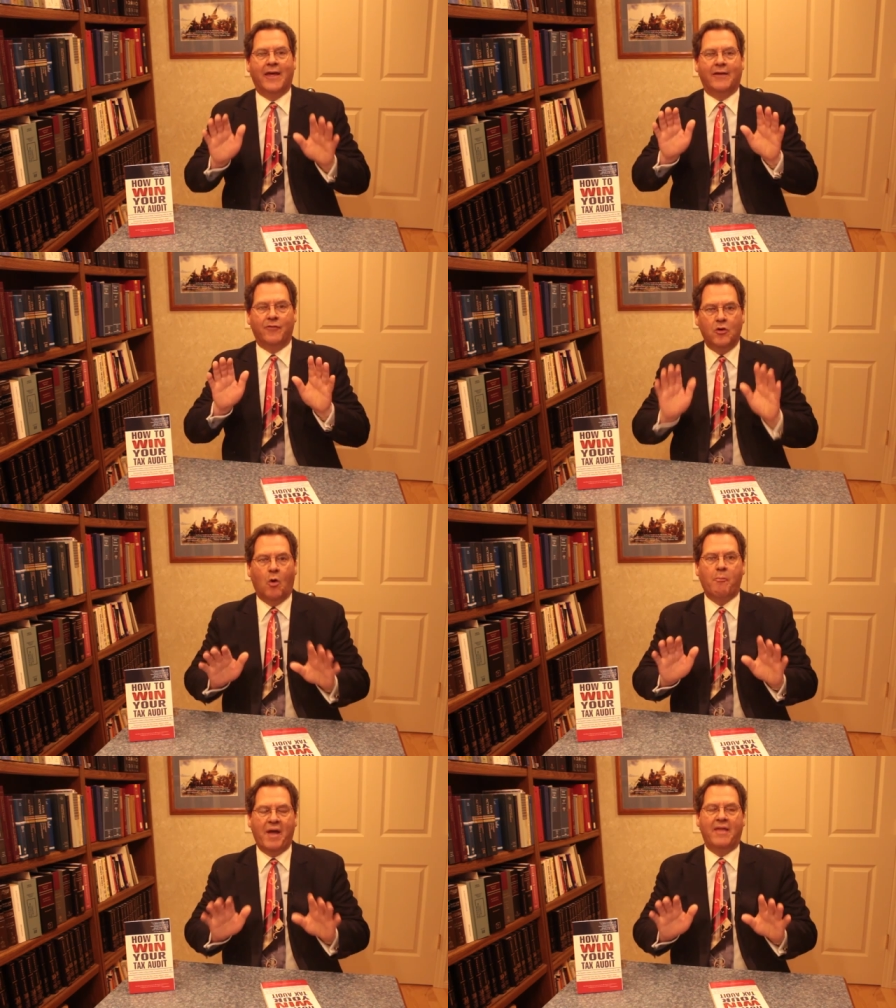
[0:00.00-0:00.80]
if you
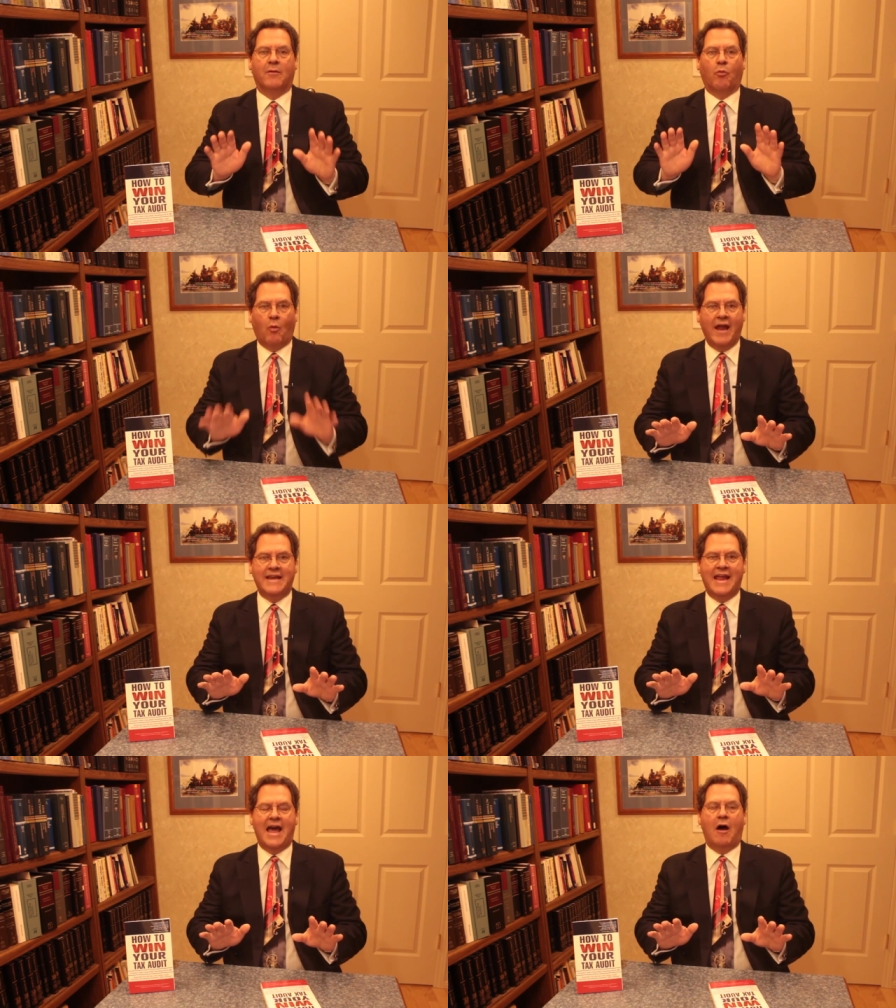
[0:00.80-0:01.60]
don't pay them right
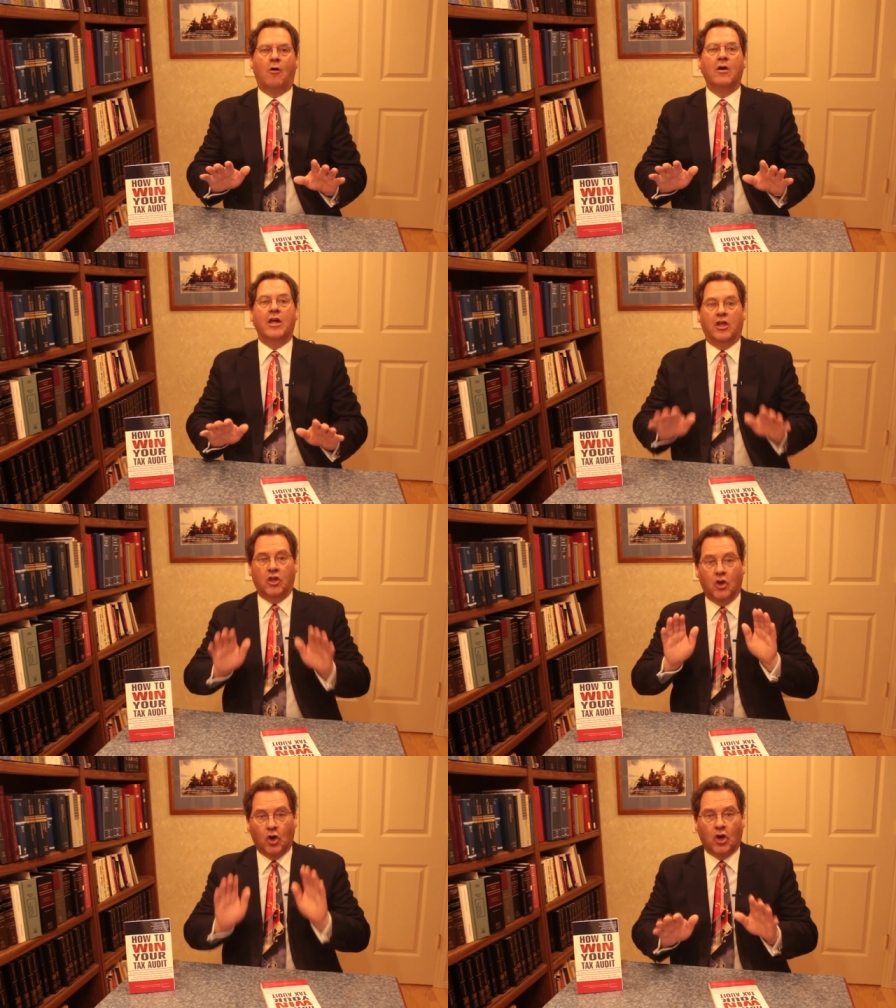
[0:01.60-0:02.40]
now,
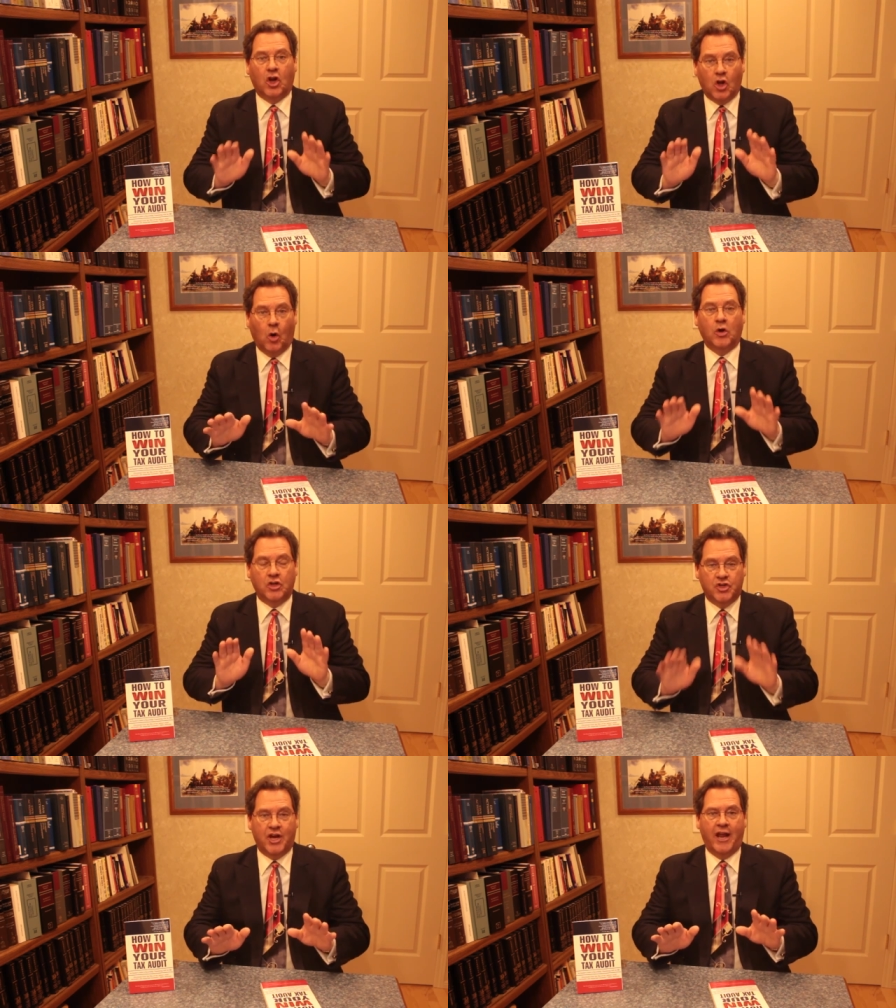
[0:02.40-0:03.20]
you're going to go to
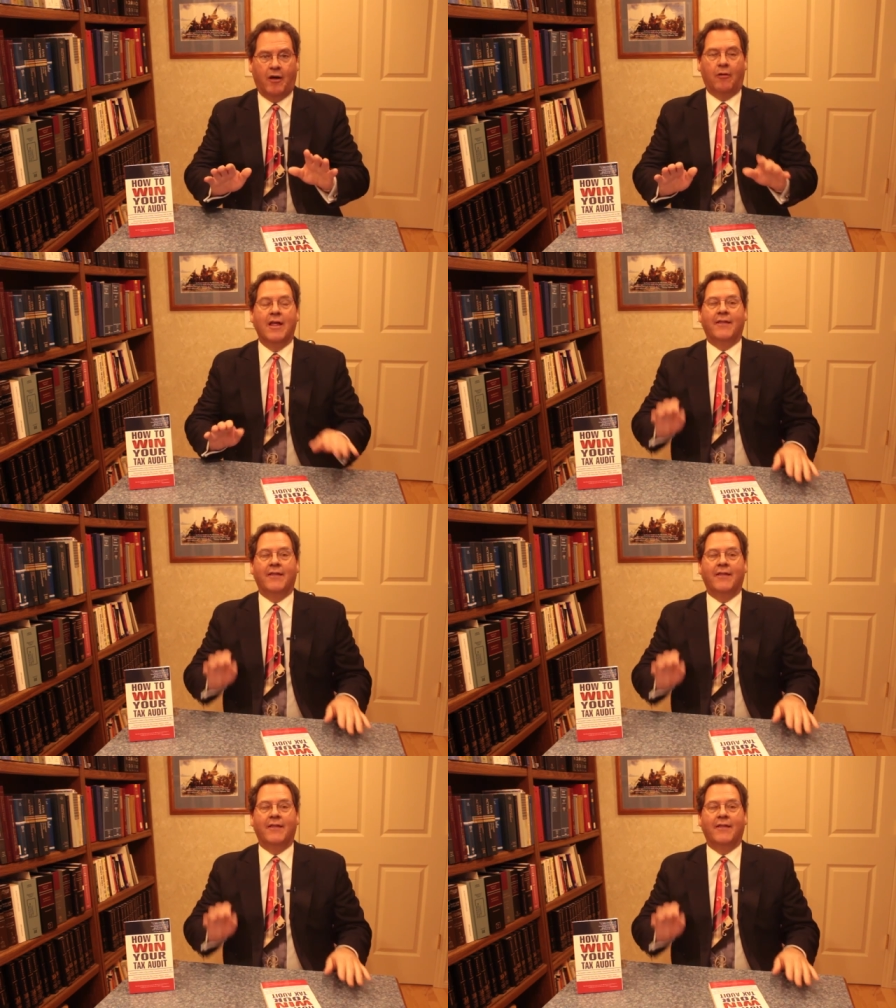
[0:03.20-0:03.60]
jail.